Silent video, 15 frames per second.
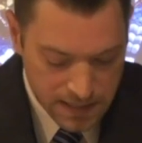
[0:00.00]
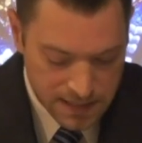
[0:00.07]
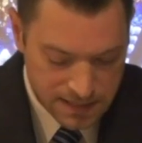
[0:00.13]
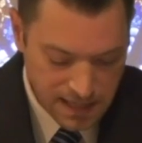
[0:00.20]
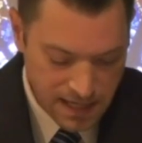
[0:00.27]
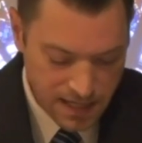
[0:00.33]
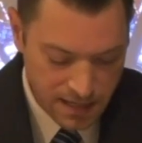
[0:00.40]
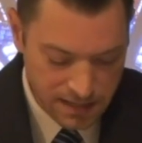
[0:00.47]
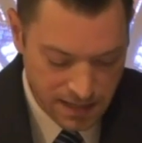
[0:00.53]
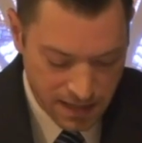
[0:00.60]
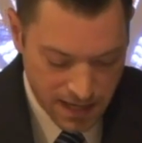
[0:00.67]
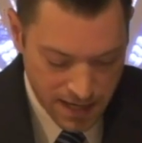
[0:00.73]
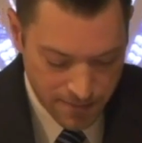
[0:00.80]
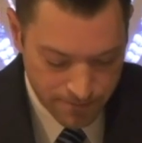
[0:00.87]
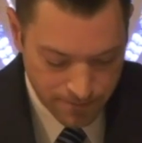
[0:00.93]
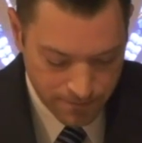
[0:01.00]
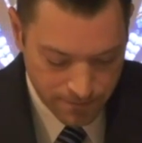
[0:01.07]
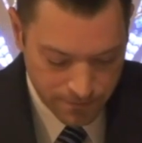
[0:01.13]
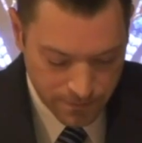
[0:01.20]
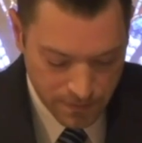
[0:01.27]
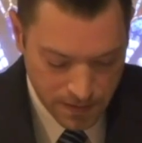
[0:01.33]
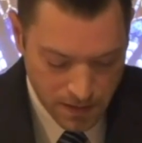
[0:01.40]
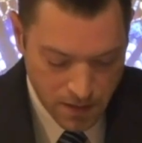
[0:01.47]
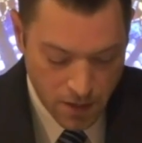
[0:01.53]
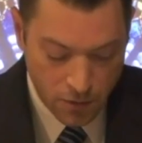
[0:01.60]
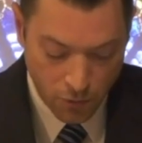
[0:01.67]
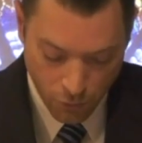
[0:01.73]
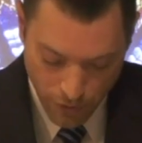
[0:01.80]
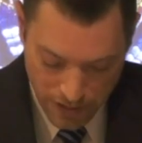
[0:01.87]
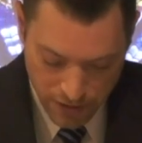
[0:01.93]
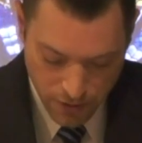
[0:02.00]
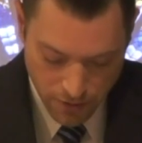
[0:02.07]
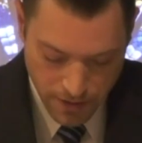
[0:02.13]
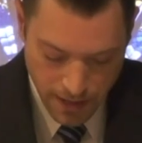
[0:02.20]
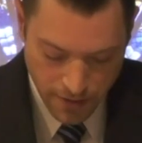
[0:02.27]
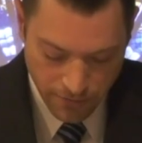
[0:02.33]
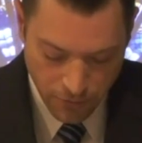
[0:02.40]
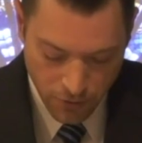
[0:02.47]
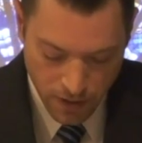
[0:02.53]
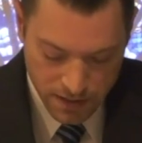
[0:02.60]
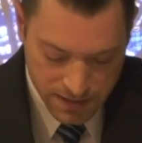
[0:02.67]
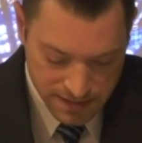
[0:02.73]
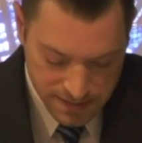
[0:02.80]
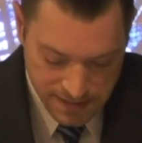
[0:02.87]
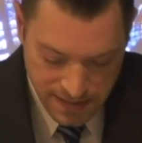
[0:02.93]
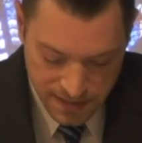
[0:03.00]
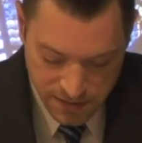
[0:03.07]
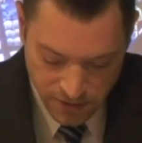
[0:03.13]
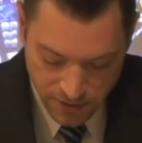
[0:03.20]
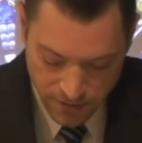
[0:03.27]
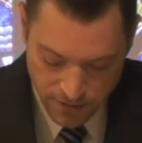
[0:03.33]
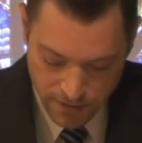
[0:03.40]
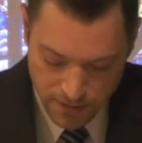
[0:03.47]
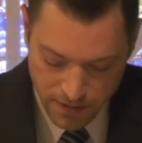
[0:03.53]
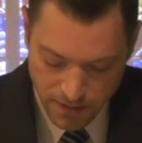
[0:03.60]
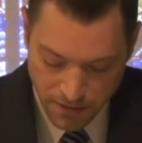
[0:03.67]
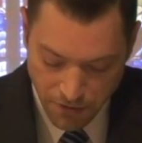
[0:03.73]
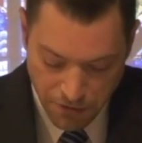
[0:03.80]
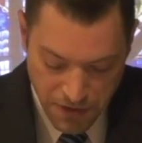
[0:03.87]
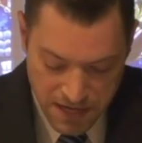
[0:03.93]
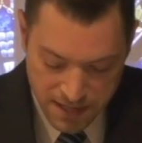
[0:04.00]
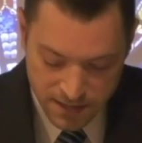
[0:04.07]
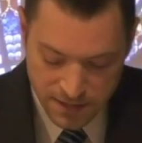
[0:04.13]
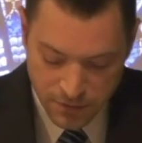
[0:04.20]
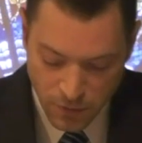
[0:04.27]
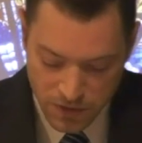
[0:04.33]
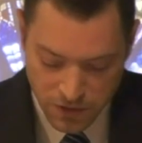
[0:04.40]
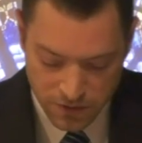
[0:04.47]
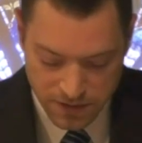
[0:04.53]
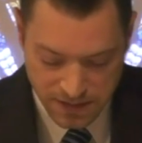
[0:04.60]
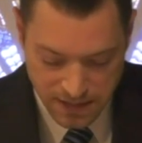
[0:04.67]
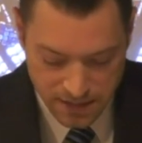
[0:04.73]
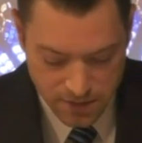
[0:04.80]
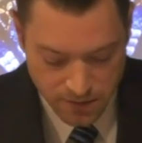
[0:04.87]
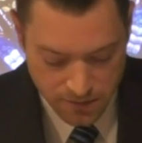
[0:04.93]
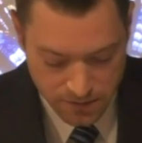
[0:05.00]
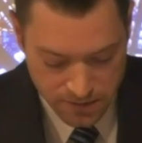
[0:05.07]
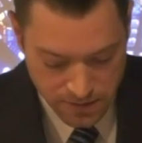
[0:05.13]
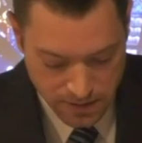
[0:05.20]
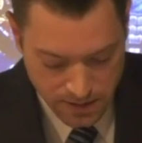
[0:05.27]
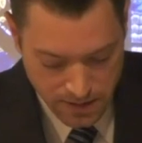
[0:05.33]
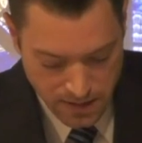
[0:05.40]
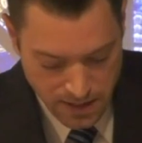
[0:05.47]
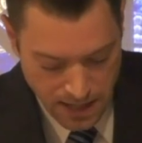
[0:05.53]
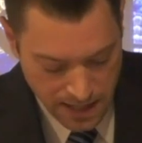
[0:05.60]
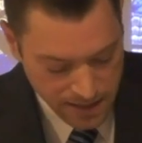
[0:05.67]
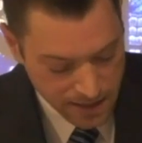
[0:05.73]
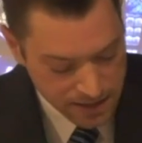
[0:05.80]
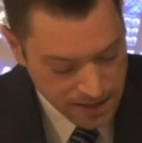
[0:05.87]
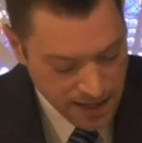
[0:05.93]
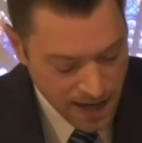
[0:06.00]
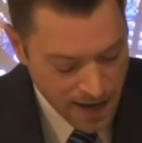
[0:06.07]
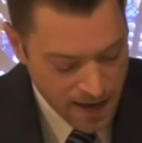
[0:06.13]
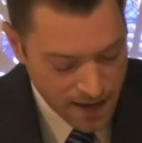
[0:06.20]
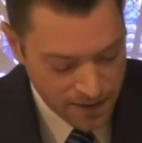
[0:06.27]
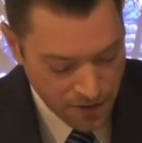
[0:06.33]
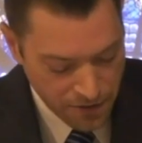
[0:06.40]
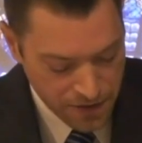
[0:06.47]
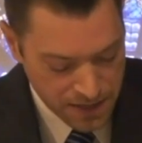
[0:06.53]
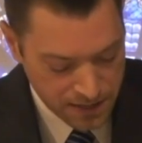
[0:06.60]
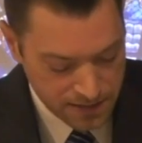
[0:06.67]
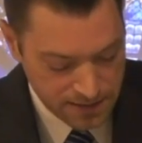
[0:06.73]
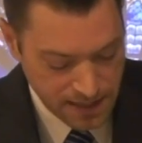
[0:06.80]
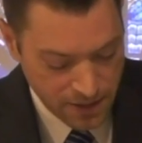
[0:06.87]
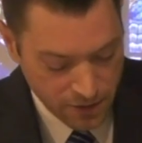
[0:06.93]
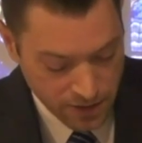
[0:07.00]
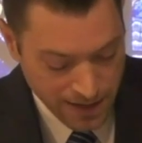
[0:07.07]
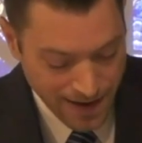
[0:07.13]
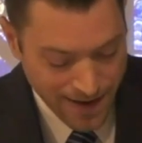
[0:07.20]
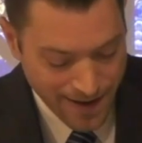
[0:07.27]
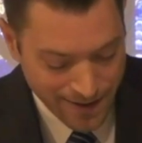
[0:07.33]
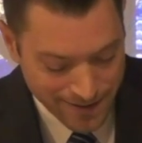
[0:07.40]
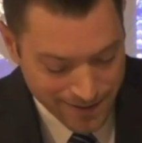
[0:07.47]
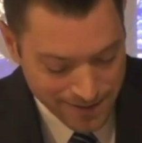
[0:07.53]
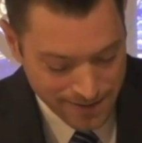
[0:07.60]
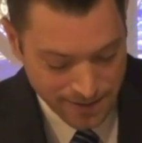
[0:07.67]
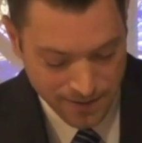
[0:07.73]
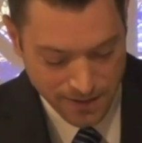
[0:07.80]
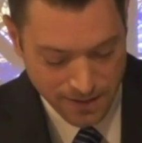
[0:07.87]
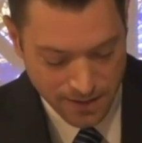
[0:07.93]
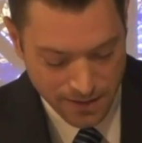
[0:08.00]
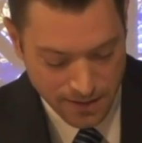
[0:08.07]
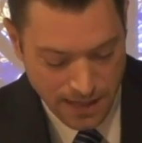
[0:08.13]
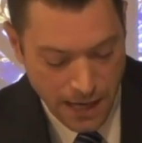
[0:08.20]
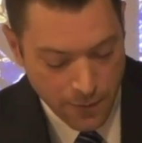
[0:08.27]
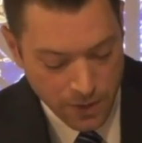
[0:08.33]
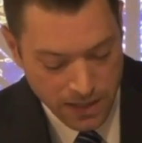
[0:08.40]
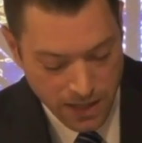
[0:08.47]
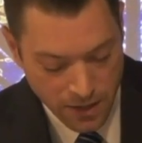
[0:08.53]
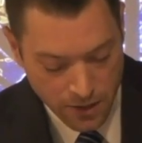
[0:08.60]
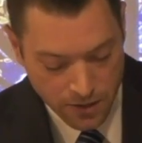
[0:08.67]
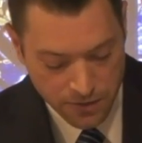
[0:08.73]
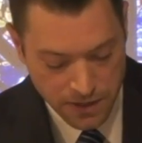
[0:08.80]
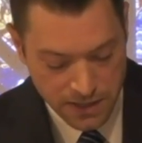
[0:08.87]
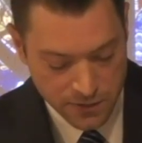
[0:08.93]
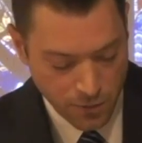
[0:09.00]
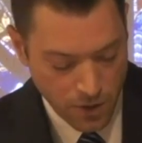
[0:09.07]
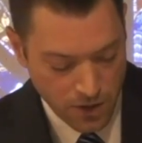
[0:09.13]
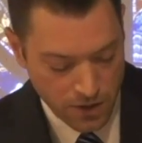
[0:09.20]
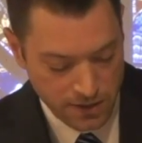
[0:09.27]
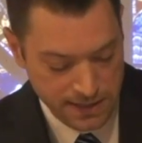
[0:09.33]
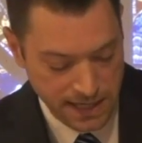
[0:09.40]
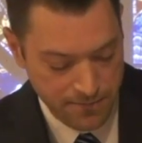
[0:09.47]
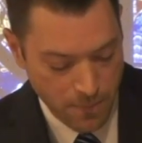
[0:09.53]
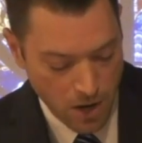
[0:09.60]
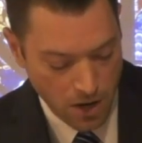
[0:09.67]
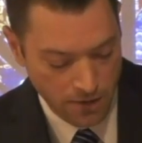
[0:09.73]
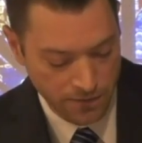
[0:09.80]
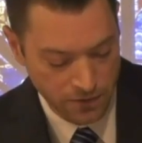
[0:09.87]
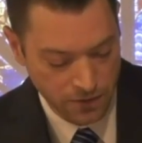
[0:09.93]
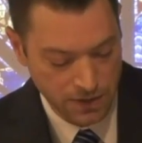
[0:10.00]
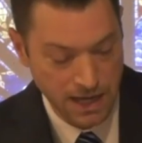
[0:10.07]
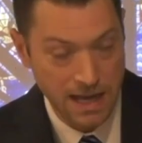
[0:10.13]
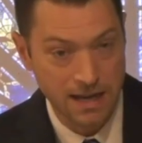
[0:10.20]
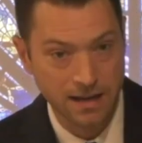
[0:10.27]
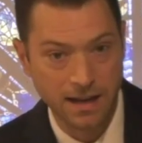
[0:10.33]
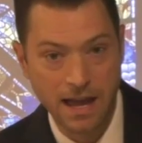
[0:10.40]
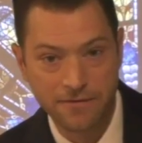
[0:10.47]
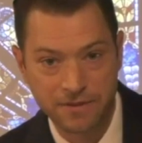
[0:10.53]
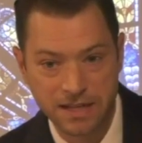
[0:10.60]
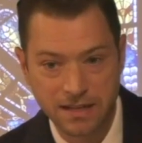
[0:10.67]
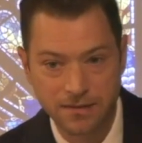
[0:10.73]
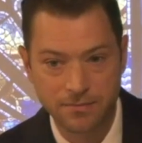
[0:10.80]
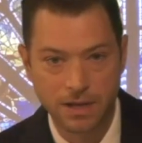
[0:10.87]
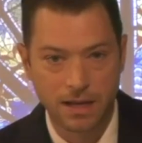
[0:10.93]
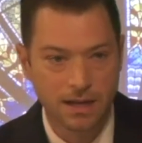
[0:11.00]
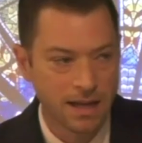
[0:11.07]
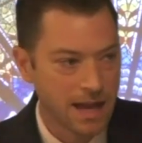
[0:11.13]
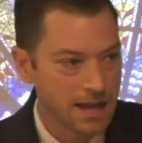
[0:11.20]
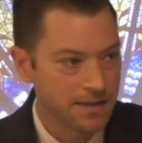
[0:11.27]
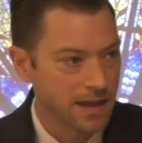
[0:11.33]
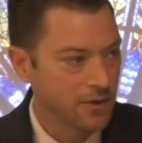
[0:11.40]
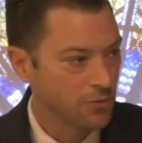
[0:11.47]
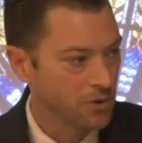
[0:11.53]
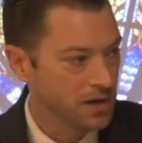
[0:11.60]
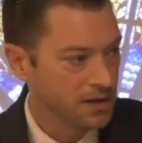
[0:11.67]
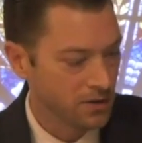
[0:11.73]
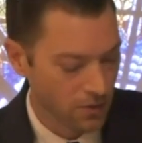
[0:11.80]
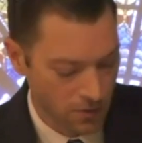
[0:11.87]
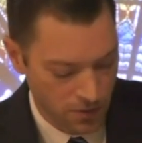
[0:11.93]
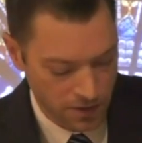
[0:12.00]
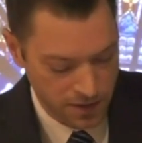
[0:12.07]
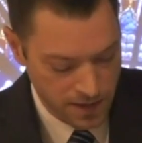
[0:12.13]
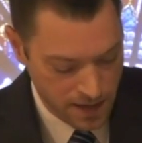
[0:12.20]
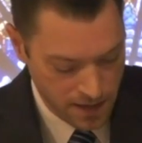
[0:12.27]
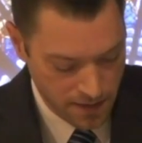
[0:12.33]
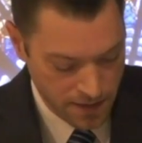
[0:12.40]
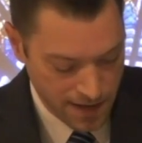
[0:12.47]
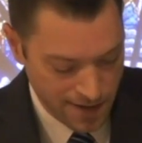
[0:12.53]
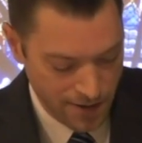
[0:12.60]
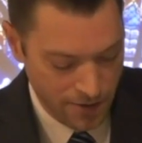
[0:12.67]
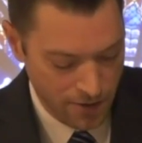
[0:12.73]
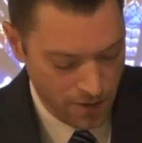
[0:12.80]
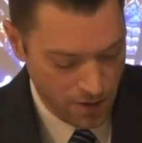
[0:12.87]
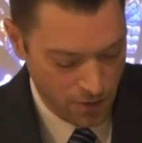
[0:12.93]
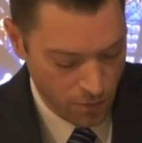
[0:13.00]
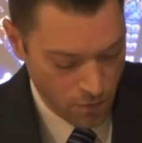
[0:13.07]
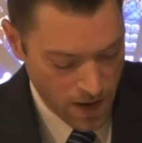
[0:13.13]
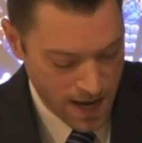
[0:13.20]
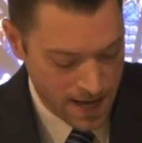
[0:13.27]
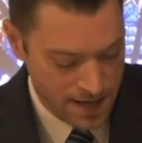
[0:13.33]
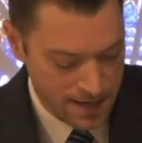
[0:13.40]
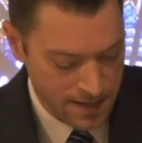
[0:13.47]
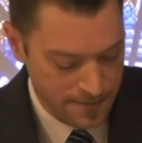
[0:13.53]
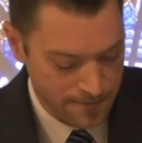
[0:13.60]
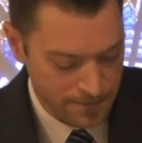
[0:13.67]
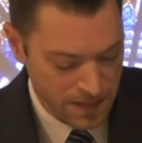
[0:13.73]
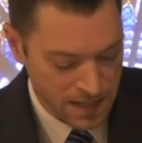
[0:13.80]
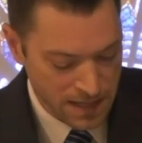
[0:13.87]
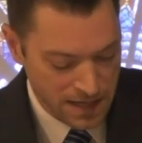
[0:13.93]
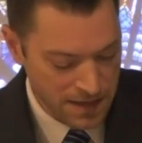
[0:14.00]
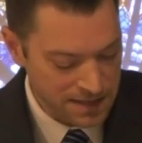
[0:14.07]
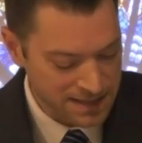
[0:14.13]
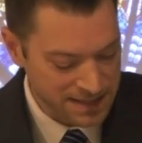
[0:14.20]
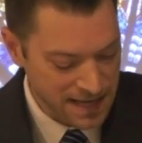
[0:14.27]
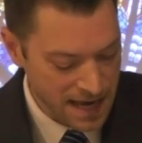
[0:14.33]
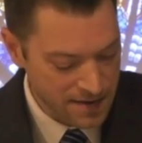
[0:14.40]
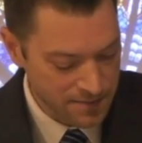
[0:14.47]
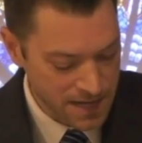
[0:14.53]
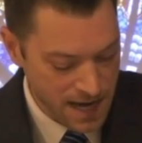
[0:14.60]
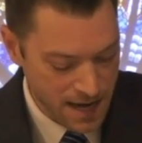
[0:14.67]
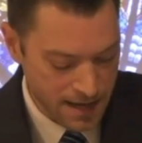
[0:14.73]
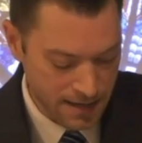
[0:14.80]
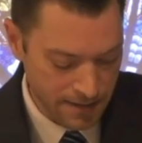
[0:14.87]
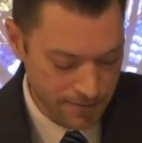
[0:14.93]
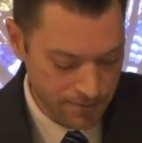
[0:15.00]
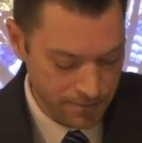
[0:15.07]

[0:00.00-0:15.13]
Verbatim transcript: he said unto them, Render therefore unto Caesar the things which are Caesar's, and unto God the things that are God's. And when they heard these words, they marveled and left him, and they went on their way. And that same day